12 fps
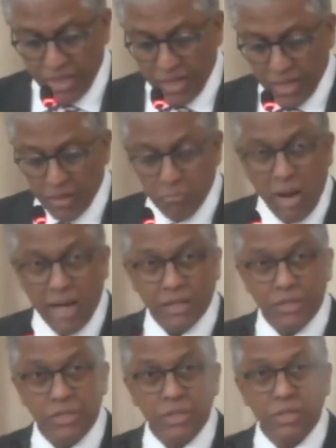In
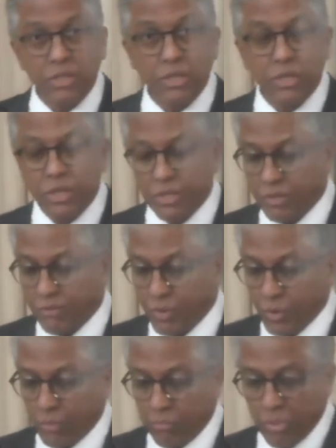balancing the ease of
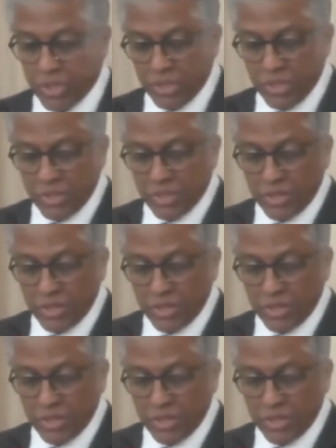doing business,